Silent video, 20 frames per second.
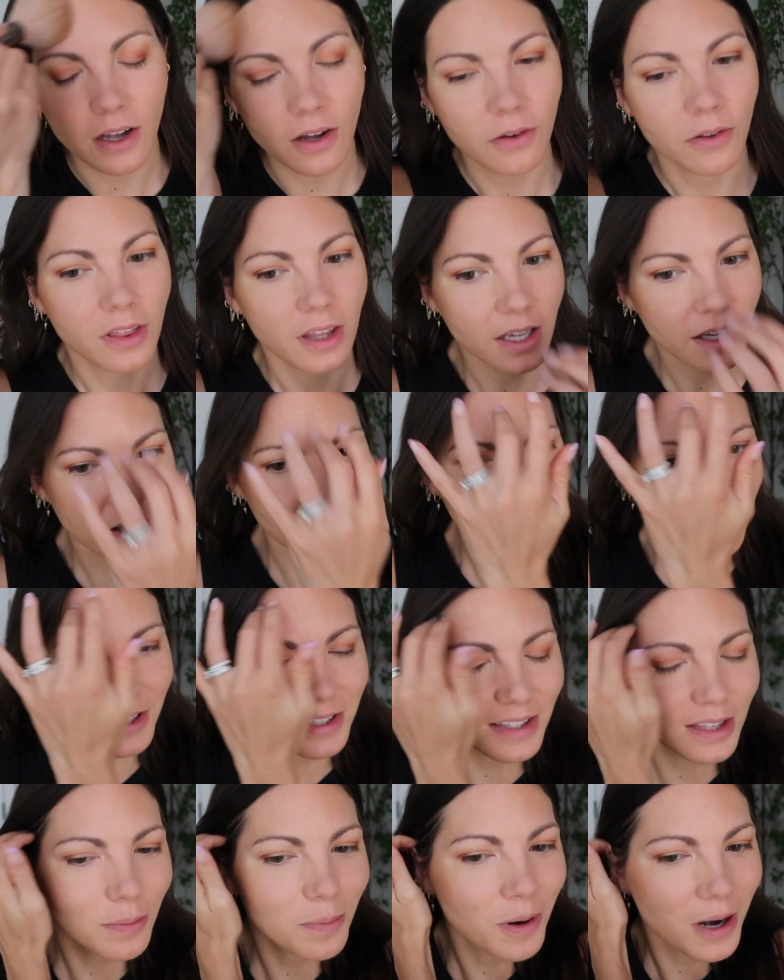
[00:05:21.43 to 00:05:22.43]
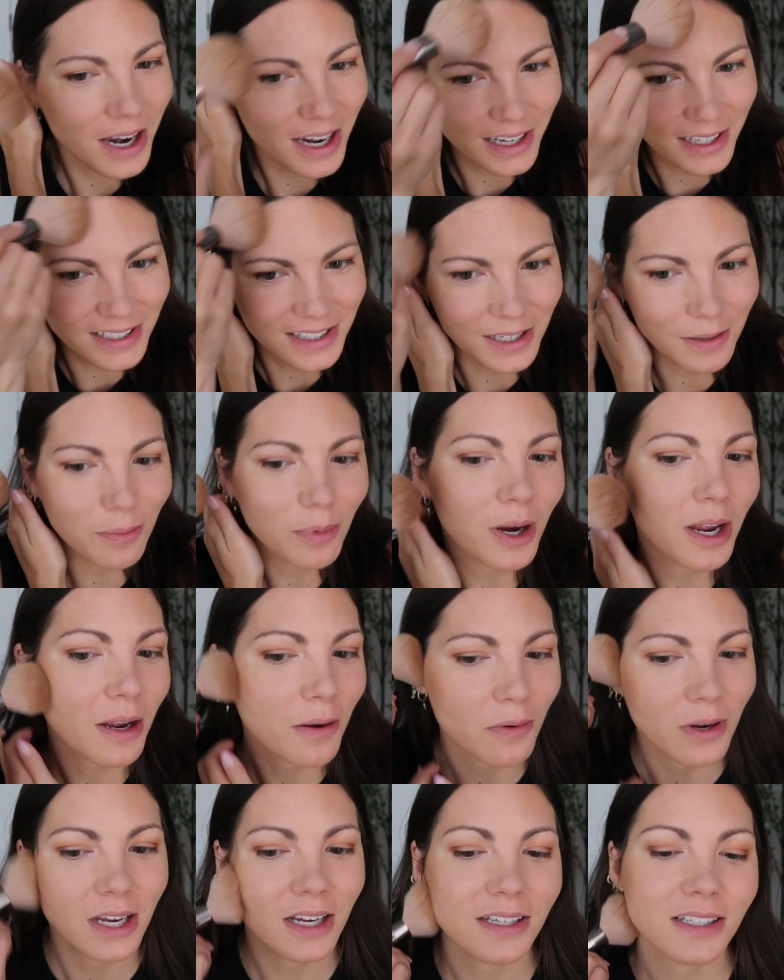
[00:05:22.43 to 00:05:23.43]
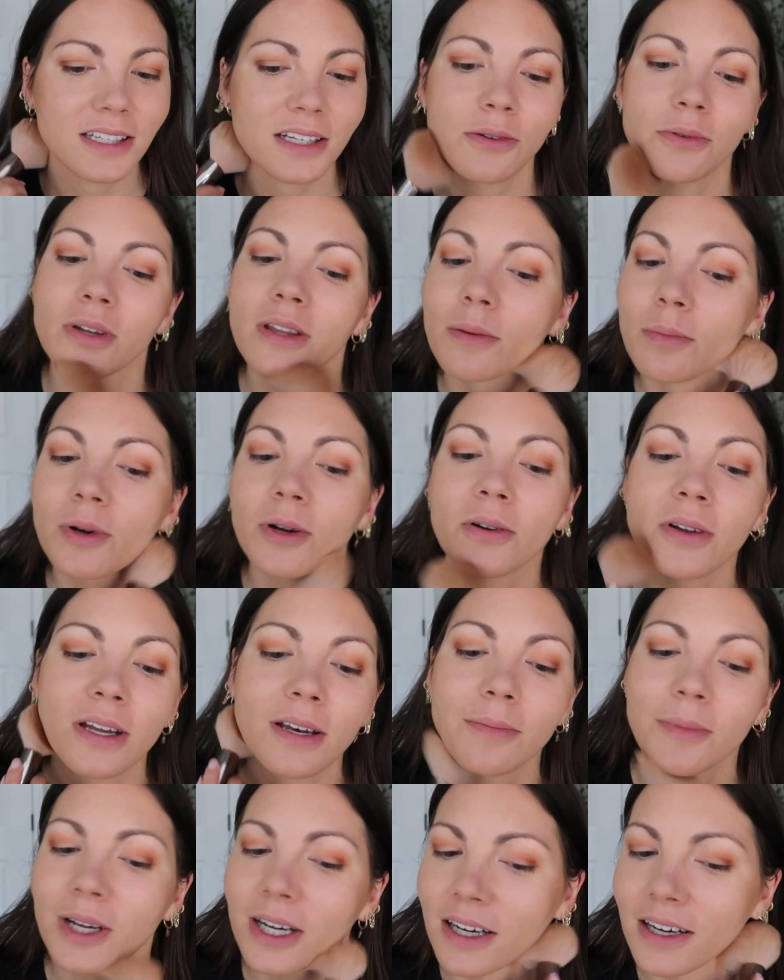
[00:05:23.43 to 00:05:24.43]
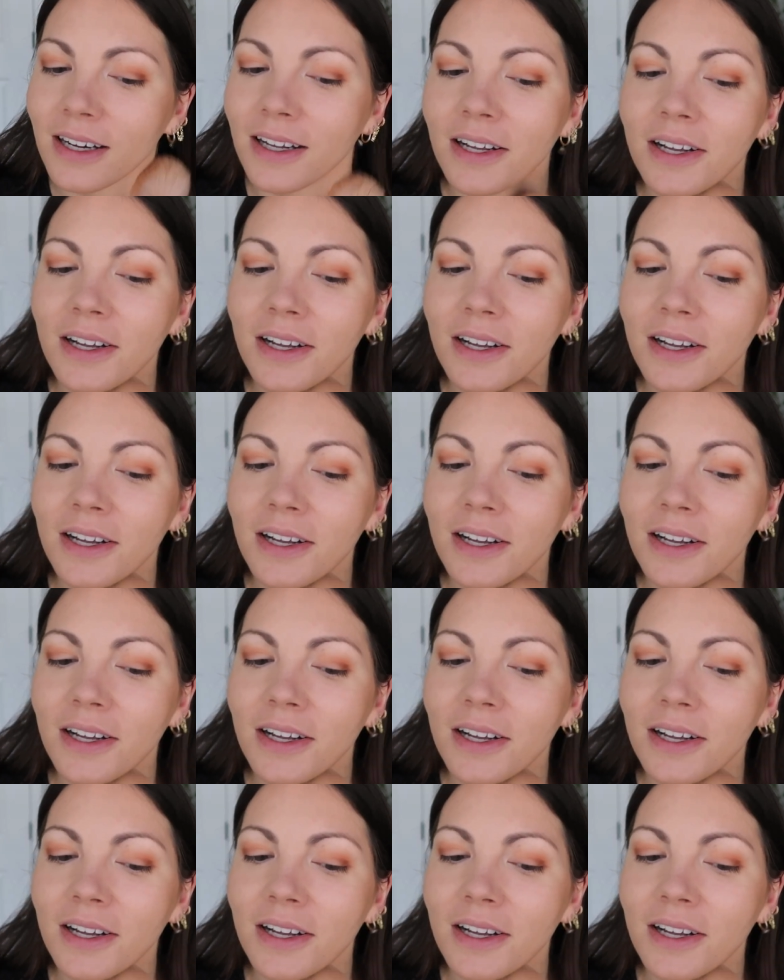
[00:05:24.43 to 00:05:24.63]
oh, thank goodness the product didn't break. We can deal with a broken mirror.